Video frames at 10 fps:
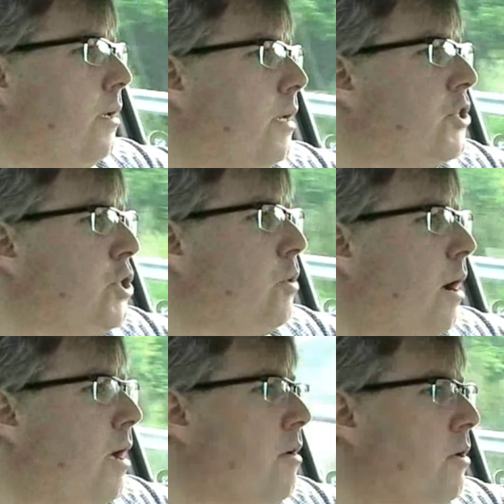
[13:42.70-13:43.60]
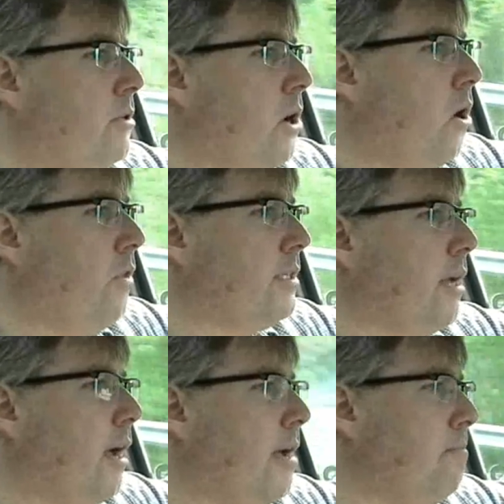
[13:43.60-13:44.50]
issue IOUs all the
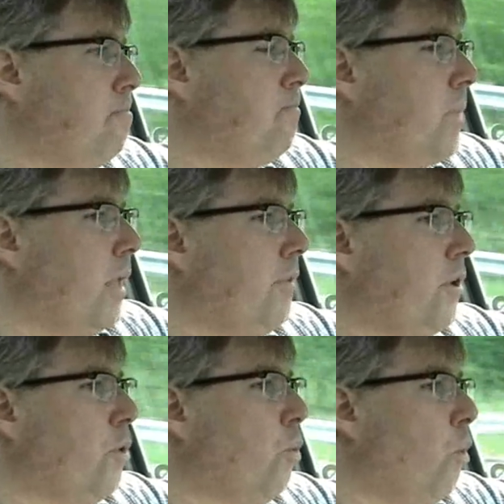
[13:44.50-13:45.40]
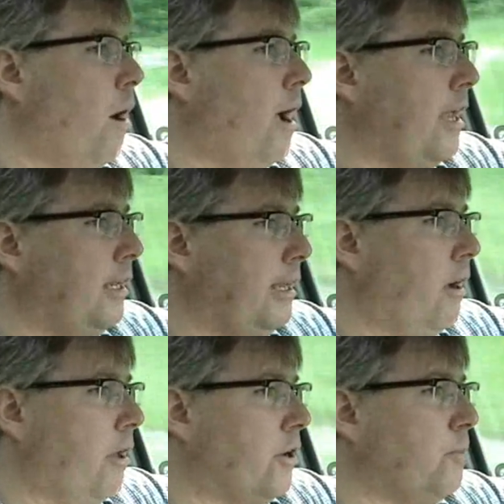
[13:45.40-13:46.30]
time that are widely
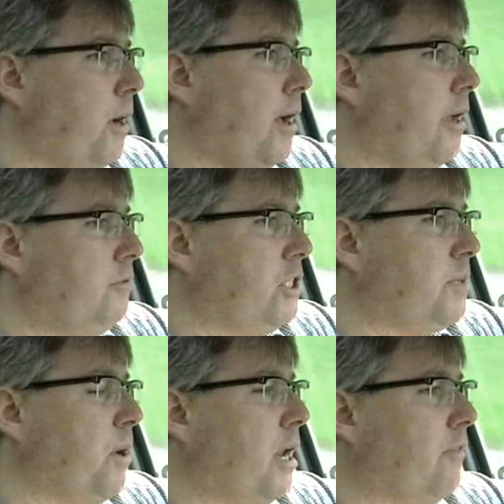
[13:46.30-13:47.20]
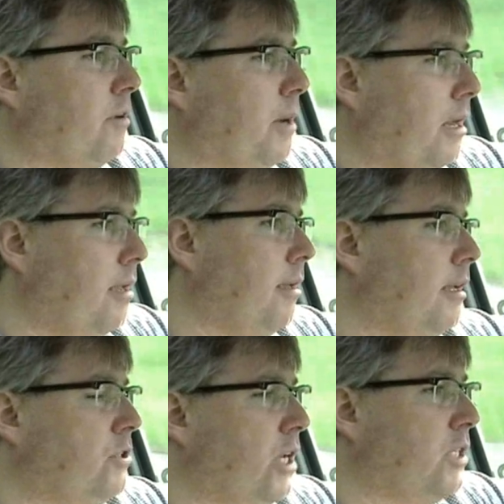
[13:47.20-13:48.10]
honored by just about everybody in
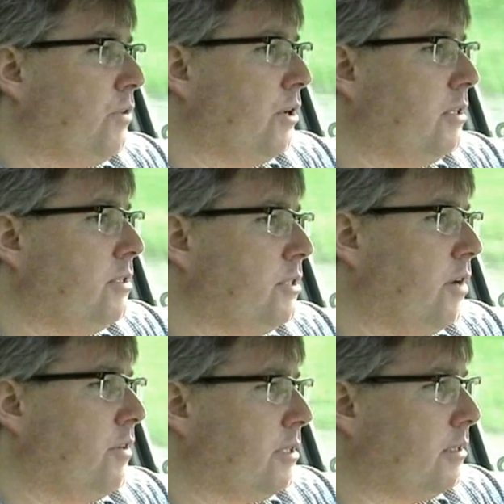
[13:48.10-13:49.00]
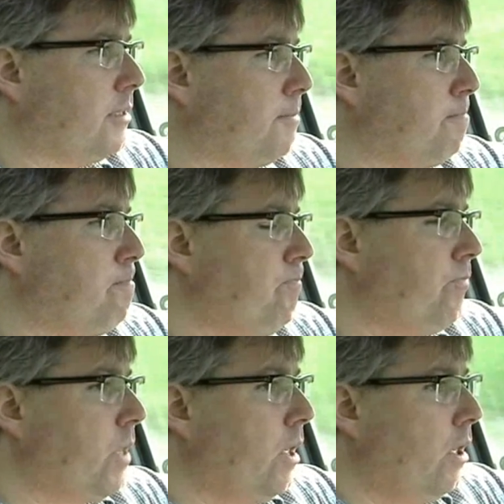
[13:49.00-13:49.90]
exchange for goods and services.
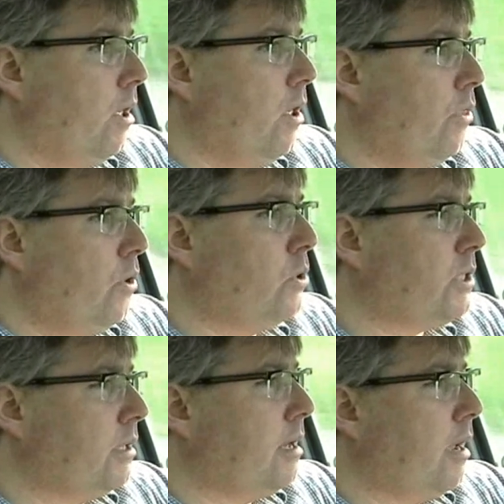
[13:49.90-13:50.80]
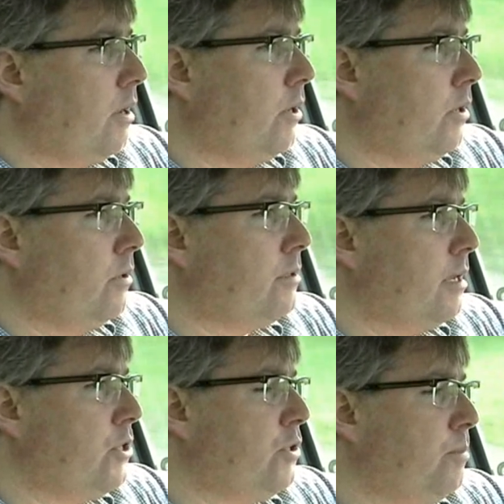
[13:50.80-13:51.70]
Those are the IOUs
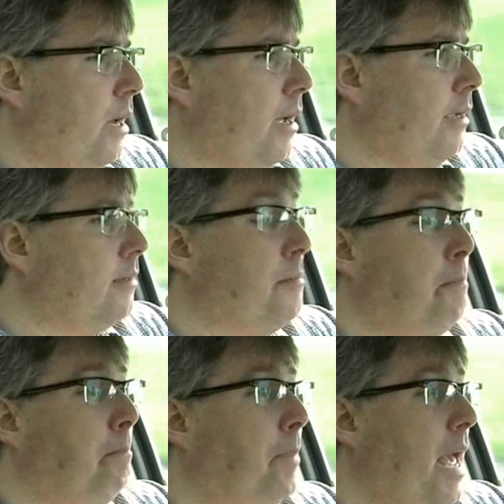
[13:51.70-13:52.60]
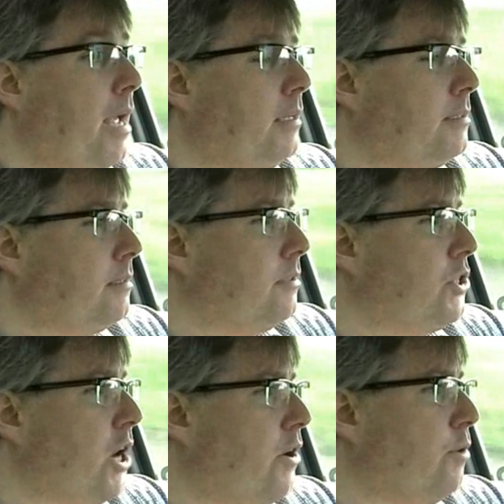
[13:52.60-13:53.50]
issued by banks,
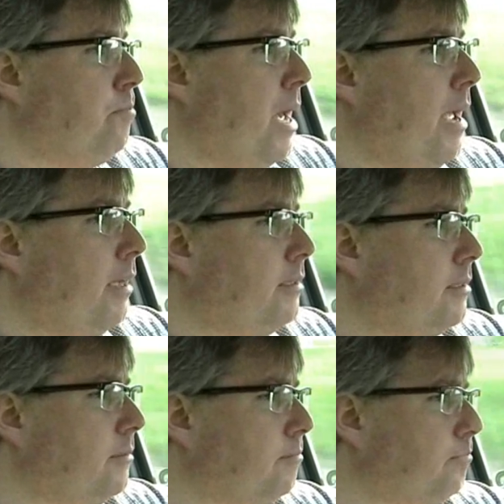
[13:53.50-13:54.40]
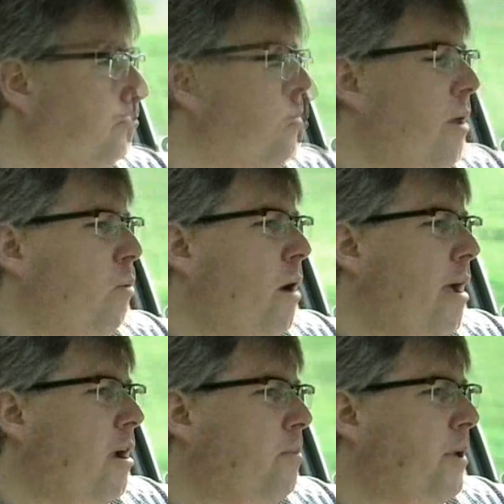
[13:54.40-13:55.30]
chartered banks. Well,
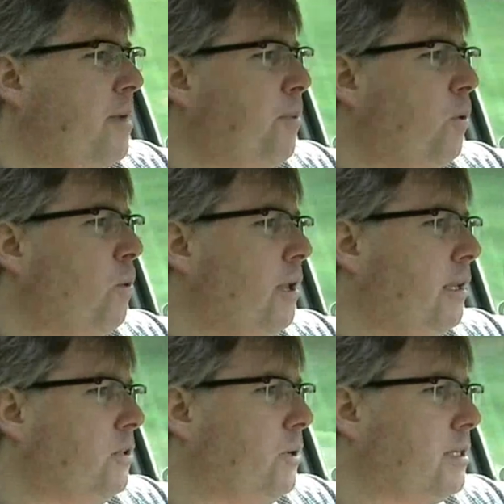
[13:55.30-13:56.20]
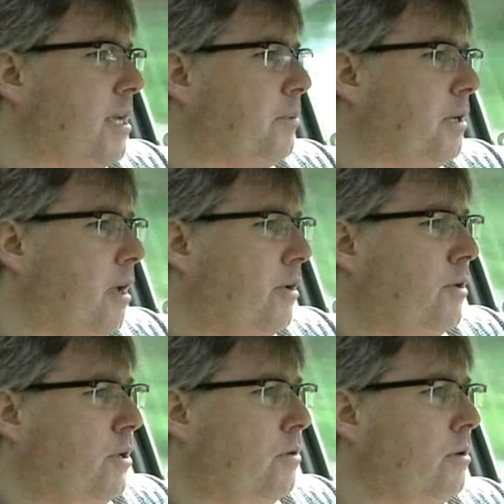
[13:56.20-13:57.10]
why are people willing to accept an
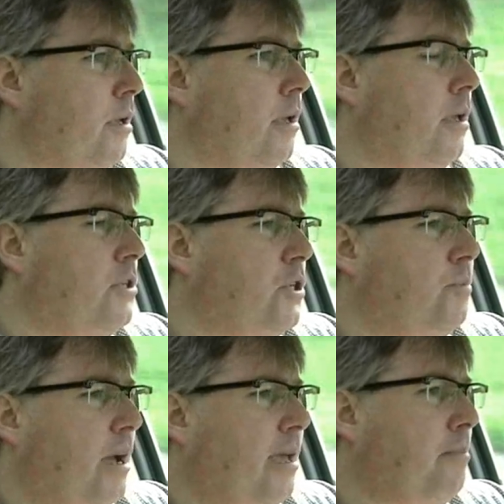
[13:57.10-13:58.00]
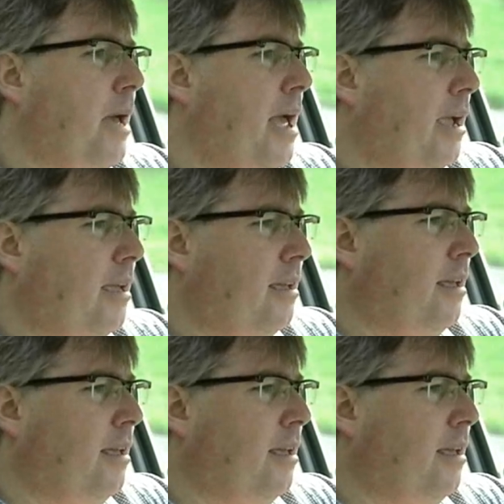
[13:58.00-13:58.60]
IOU issued by a bank?